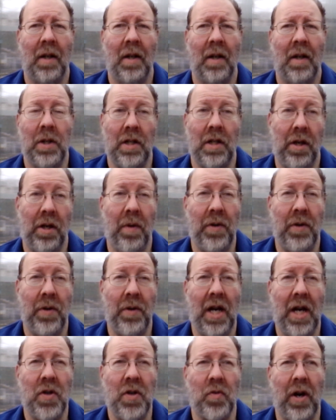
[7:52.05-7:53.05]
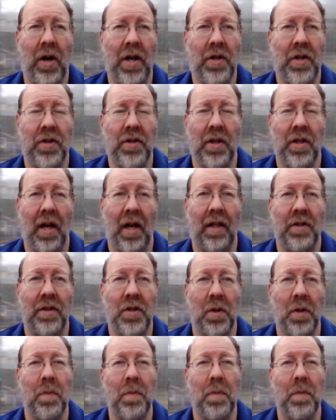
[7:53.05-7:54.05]
which is a huge age range,
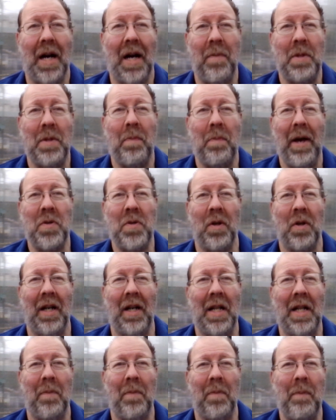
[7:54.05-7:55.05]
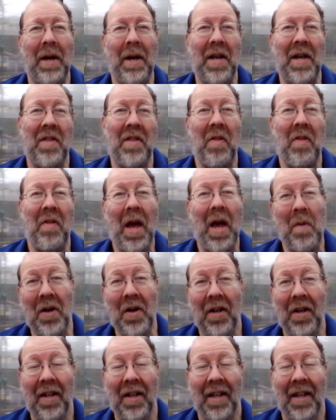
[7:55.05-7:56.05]
and sometimes the pigs were a little bit bigger than they
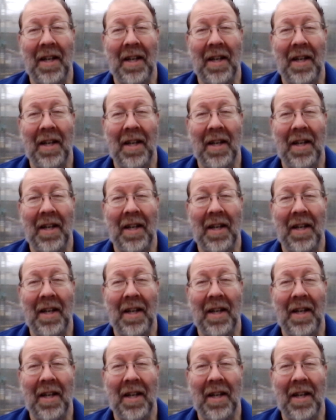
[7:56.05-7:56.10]
were,